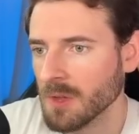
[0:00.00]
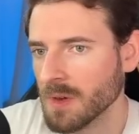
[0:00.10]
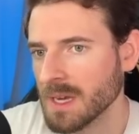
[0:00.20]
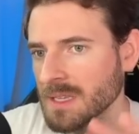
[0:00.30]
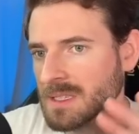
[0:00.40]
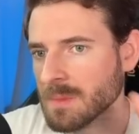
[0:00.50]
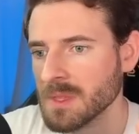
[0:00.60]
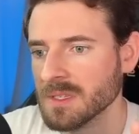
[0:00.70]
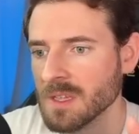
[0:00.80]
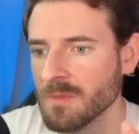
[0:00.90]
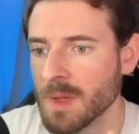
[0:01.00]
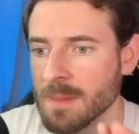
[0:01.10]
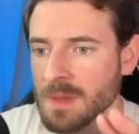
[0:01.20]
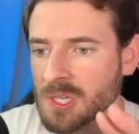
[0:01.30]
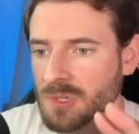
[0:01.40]
Granted, some of the stuff might
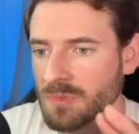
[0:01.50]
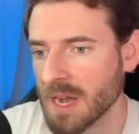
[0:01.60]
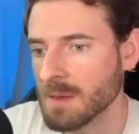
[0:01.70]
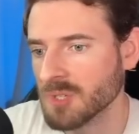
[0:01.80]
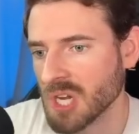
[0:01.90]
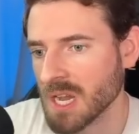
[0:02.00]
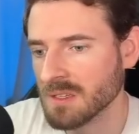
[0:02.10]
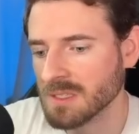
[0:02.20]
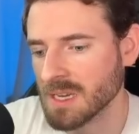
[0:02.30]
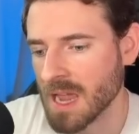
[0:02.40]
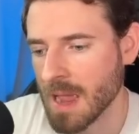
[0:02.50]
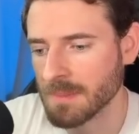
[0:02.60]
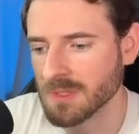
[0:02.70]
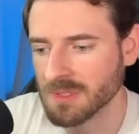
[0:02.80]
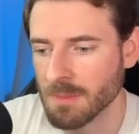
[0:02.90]
be just random chance that it
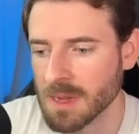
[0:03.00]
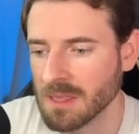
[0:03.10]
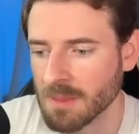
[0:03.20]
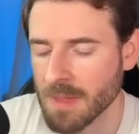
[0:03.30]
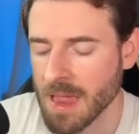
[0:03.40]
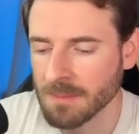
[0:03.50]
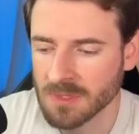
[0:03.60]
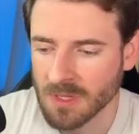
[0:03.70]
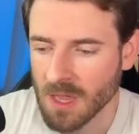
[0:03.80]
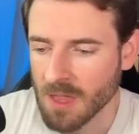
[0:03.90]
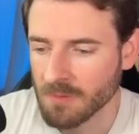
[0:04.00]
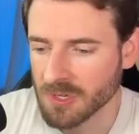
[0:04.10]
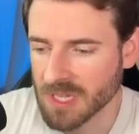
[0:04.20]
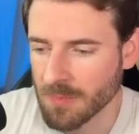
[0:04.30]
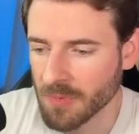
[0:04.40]
happens to beat the maps. For
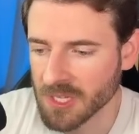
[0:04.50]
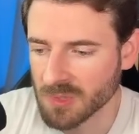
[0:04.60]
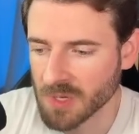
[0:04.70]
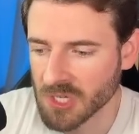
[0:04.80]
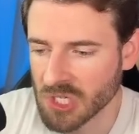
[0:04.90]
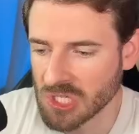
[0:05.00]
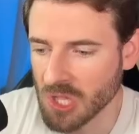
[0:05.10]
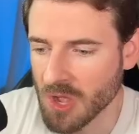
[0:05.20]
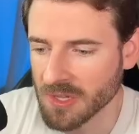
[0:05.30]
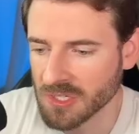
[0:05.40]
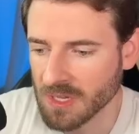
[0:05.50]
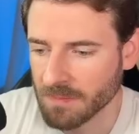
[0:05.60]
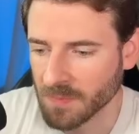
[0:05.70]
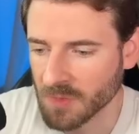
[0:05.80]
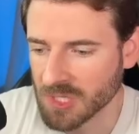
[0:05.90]
example, this one it just lost.
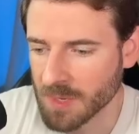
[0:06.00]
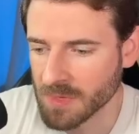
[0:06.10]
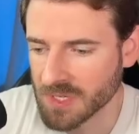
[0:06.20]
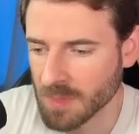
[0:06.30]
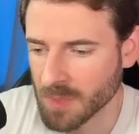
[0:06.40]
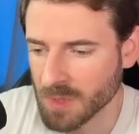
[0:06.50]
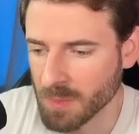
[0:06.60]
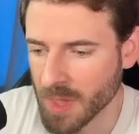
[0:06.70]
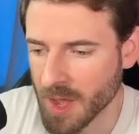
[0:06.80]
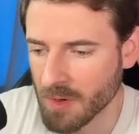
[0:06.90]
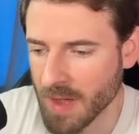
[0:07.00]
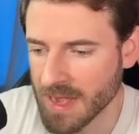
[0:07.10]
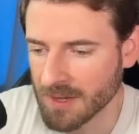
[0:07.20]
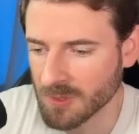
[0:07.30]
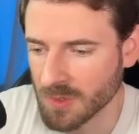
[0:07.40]
For some reason, to put the player right
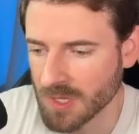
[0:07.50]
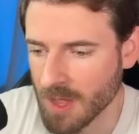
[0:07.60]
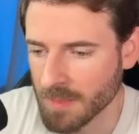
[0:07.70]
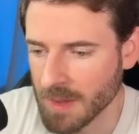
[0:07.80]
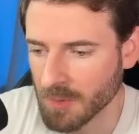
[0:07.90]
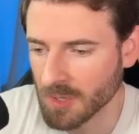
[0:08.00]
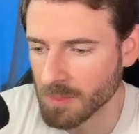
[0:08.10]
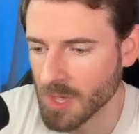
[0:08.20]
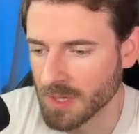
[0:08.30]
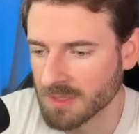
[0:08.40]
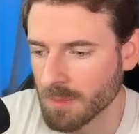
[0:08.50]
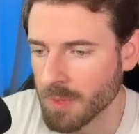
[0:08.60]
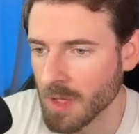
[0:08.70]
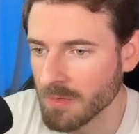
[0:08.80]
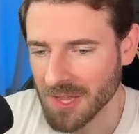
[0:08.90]
next to a zombie and put the blocks
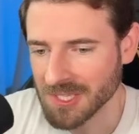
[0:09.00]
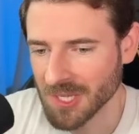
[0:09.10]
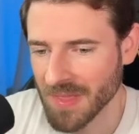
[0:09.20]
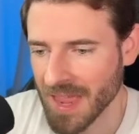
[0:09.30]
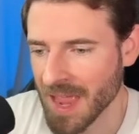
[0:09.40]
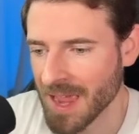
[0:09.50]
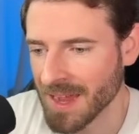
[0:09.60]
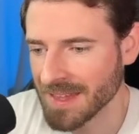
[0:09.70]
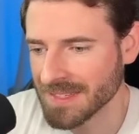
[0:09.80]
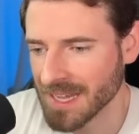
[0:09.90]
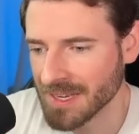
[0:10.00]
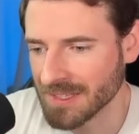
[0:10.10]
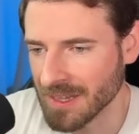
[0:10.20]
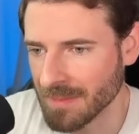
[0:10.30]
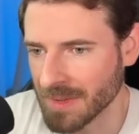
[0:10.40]
above. So the AI is kind of
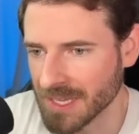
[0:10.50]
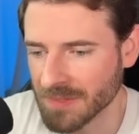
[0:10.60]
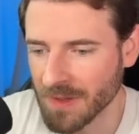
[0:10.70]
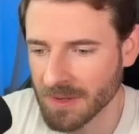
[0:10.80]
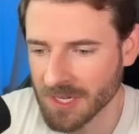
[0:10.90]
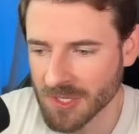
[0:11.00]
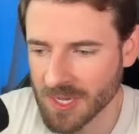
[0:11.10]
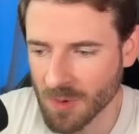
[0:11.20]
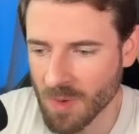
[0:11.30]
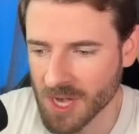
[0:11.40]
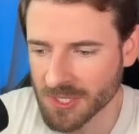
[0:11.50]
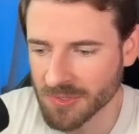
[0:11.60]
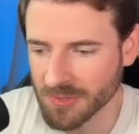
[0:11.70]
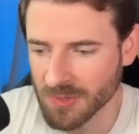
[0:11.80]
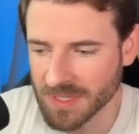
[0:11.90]
dumb, but it's fun because you get to watch
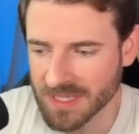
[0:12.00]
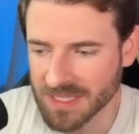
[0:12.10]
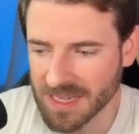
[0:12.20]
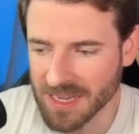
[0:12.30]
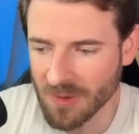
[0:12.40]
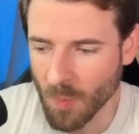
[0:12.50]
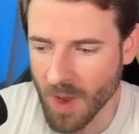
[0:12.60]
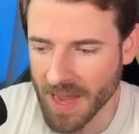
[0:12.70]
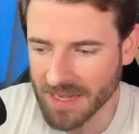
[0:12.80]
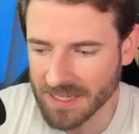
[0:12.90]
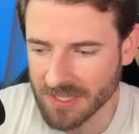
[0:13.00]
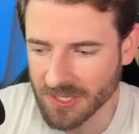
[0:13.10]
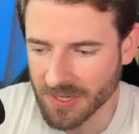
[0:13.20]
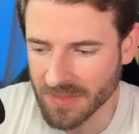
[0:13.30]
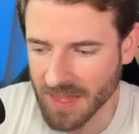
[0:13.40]
through and see why it did
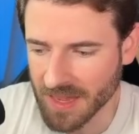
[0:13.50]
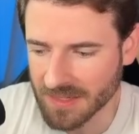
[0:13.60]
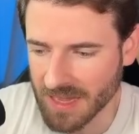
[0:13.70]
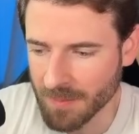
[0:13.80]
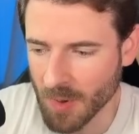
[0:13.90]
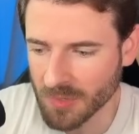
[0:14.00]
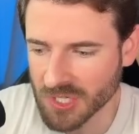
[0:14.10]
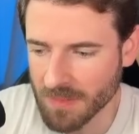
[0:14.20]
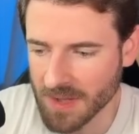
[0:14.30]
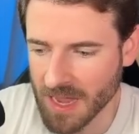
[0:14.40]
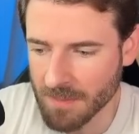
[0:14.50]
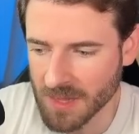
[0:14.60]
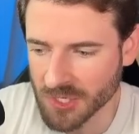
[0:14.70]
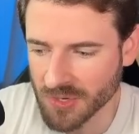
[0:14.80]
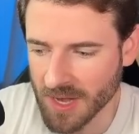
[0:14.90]
certain things. Like both Gemini and
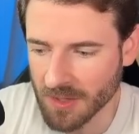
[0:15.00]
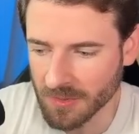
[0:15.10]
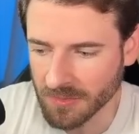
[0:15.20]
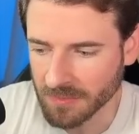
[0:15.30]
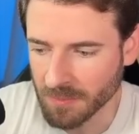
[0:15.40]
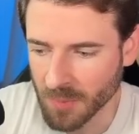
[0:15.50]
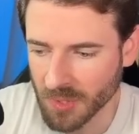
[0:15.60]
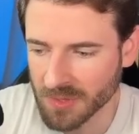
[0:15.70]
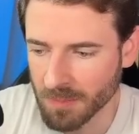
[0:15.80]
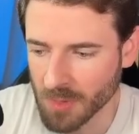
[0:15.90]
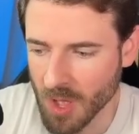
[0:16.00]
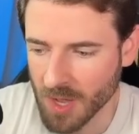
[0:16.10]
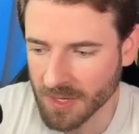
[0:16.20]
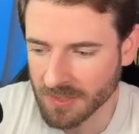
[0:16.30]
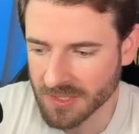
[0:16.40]
Mistral put the
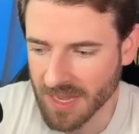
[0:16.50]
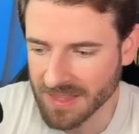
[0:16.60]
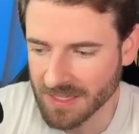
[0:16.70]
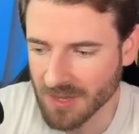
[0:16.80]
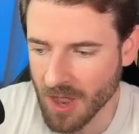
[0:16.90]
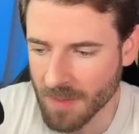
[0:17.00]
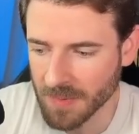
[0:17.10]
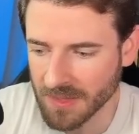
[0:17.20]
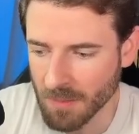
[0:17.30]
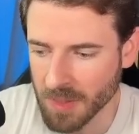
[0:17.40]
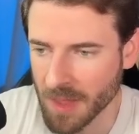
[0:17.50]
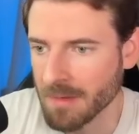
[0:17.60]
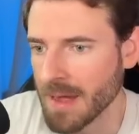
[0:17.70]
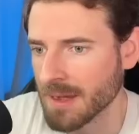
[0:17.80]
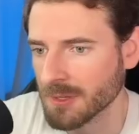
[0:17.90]
blocks at the top in the player
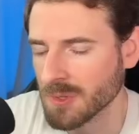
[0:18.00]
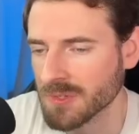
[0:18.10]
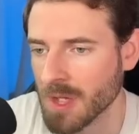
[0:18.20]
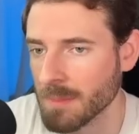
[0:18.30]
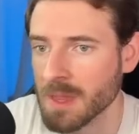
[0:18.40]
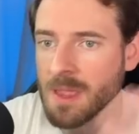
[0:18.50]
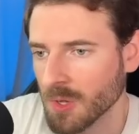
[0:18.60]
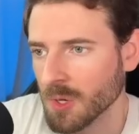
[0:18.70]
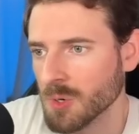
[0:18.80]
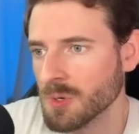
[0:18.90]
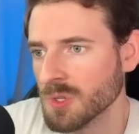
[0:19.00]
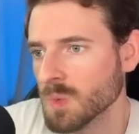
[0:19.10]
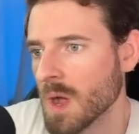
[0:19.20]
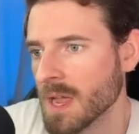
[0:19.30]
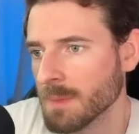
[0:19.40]
right next to a zombie. Who knows
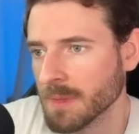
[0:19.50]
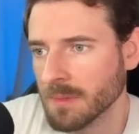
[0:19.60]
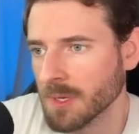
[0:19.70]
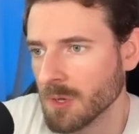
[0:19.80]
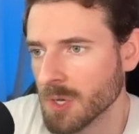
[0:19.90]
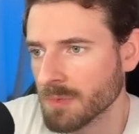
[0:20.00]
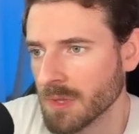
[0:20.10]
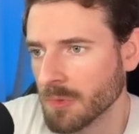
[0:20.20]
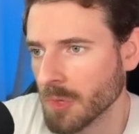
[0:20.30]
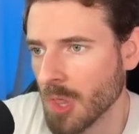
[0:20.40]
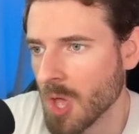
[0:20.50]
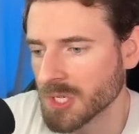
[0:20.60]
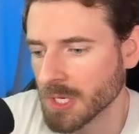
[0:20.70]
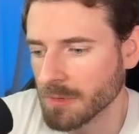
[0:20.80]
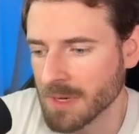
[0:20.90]
why, but you know, you can read through the
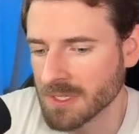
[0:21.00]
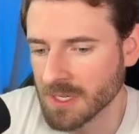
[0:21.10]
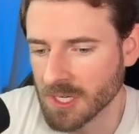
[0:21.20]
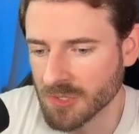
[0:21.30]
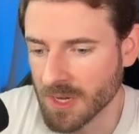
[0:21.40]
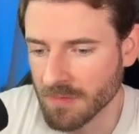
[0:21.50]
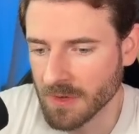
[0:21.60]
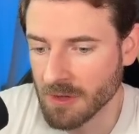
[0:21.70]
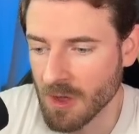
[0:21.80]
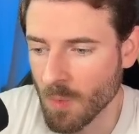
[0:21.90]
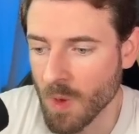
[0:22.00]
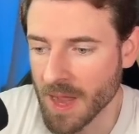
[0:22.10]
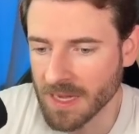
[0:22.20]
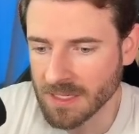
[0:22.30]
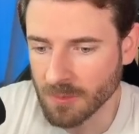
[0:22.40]
logic and reasoning and try to figure out why
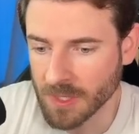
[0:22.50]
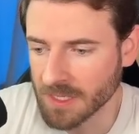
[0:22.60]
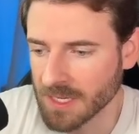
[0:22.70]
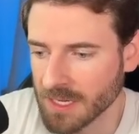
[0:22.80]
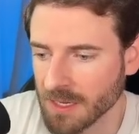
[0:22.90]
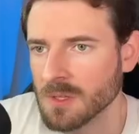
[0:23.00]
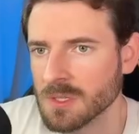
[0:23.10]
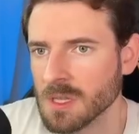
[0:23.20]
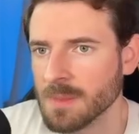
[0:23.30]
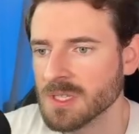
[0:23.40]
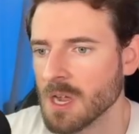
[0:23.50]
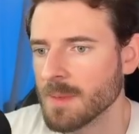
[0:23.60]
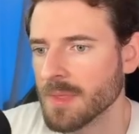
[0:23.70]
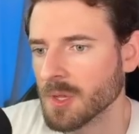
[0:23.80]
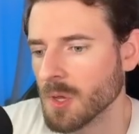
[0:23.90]
it did what it did. let me talk
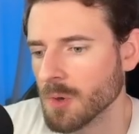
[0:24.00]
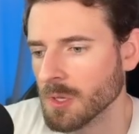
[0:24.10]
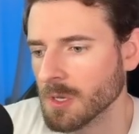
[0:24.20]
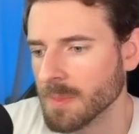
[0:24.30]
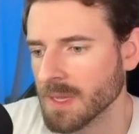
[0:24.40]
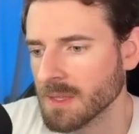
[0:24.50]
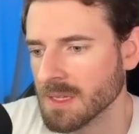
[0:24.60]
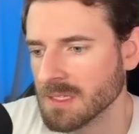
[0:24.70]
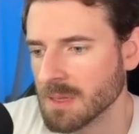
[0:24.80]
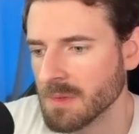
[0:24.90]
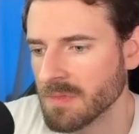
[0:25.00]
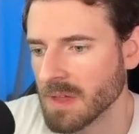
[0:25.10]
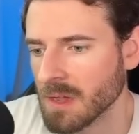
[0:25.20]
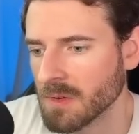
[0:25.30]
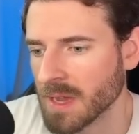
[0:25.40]
about the code a little bit. This can be
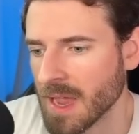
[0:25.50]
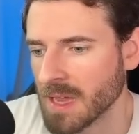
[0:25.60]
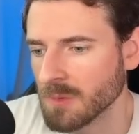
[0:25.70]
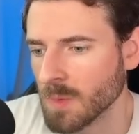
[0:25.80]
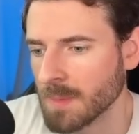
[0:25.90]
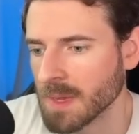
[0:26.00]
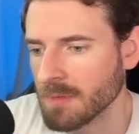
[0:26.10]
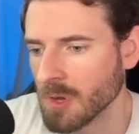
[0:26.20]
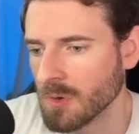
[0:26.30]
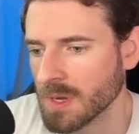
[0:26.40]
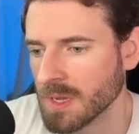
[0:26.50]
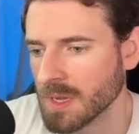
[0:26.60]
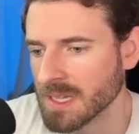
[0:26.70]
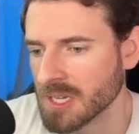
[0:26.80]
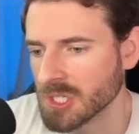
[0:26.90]
found at webdevcody
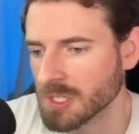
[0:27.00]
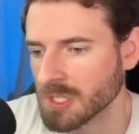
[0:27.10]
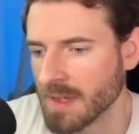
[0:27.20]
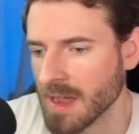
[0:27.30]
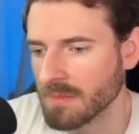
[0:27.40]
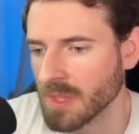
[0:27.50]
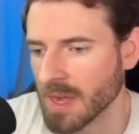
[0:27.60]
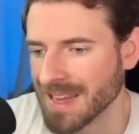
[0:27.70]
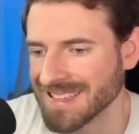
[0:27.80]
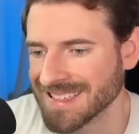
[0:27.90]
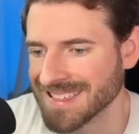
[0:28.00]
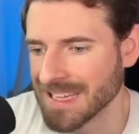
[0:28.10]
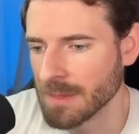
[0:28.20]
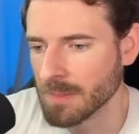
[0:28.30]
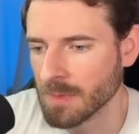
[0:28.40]
slash survive the night
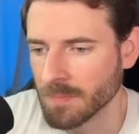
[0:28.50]
sim.